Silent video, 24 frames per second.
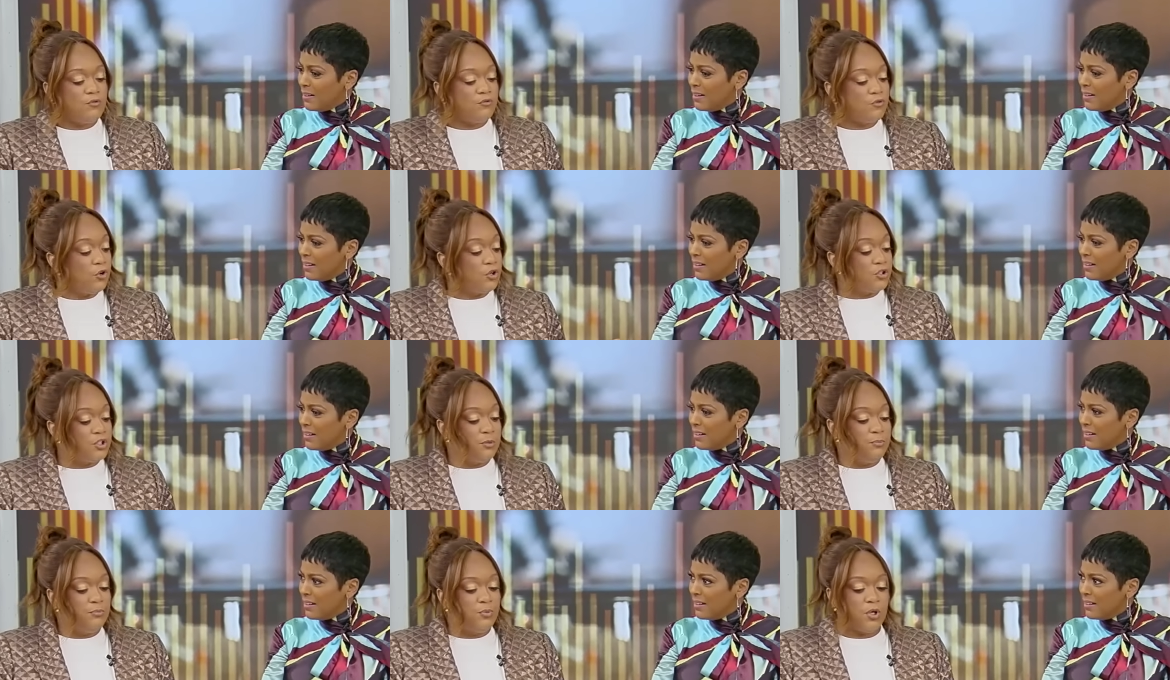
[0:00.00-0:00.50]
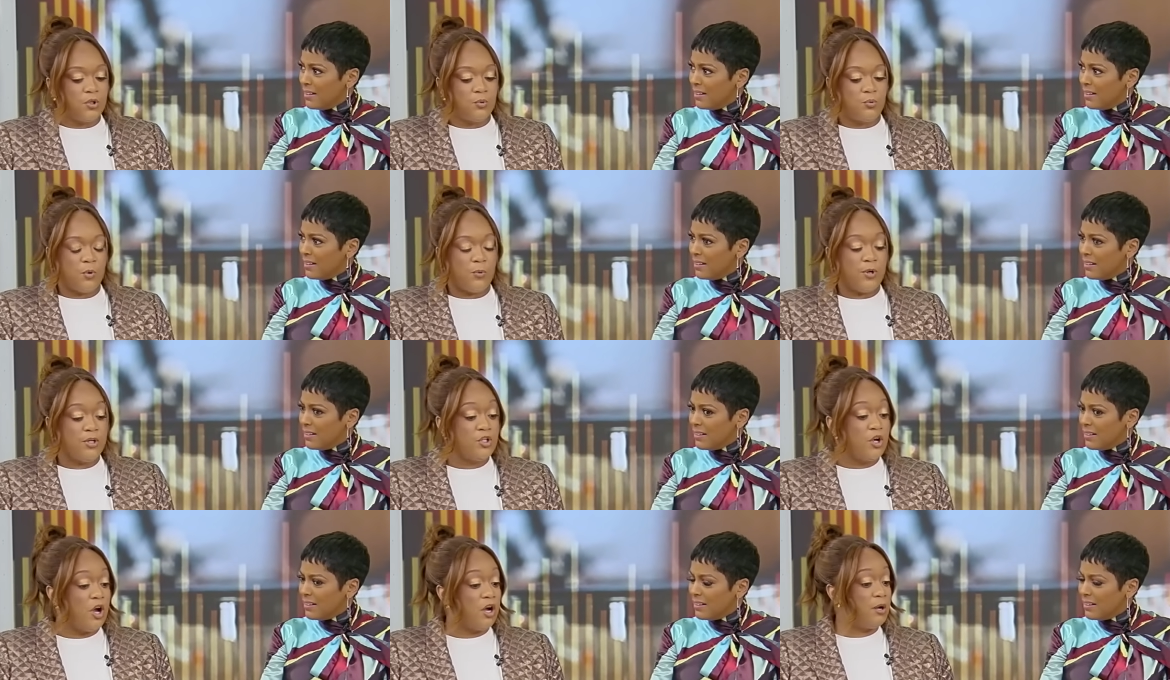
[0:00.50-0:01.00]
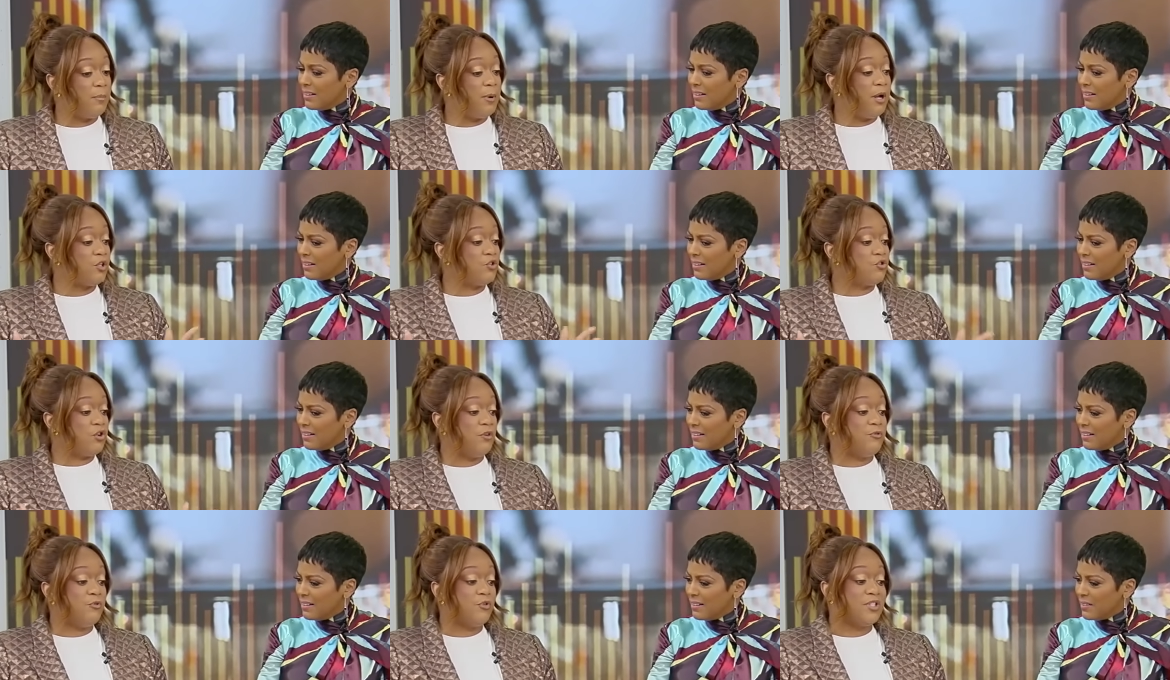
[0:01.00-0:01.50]
Speaker 1: of Cooked and Booked where we talk about
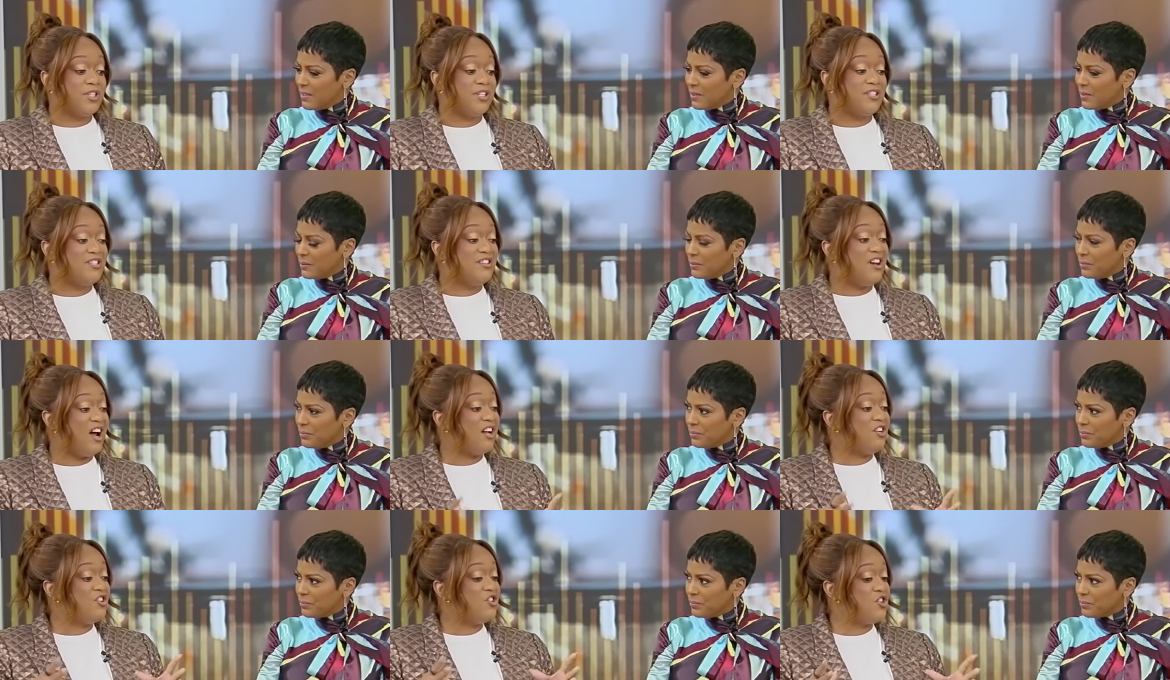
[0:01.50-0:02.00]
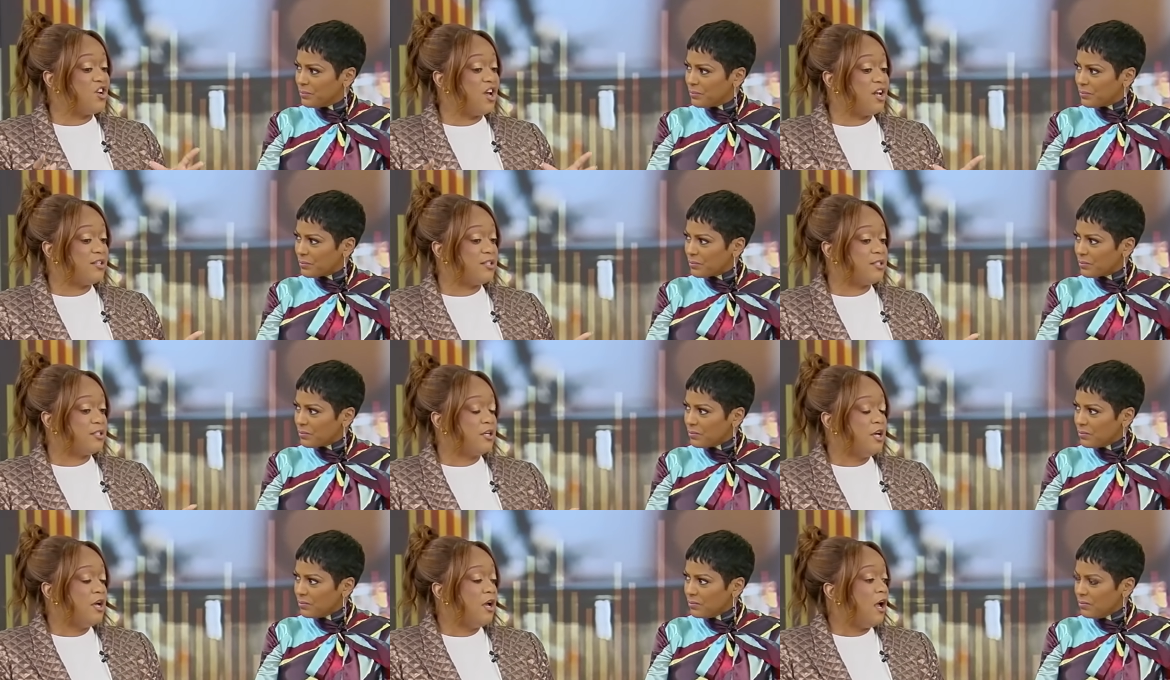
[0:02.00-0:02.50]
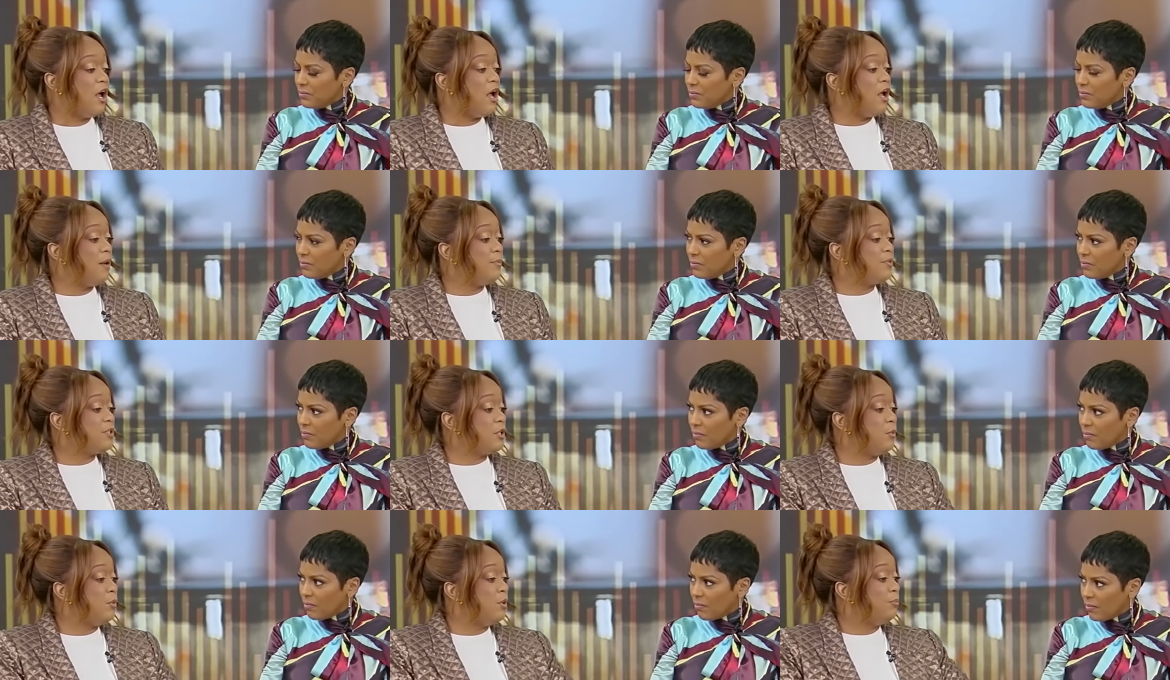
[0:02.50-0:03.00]
truffles, it's not just uh,
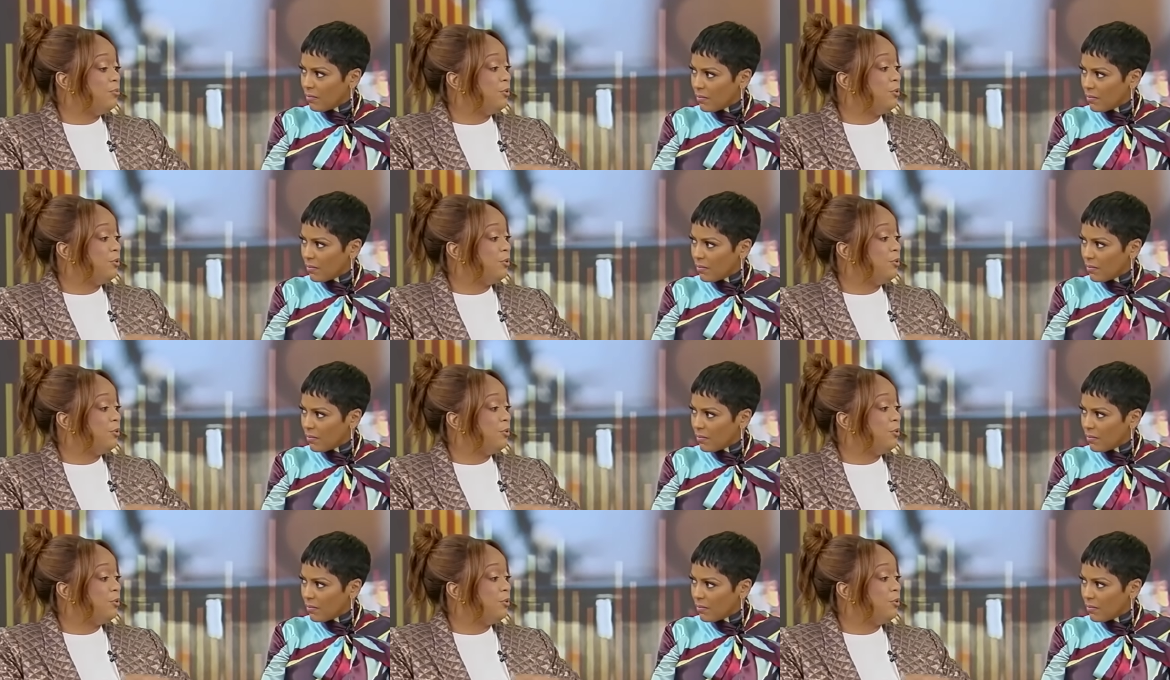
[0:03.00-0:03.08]
someone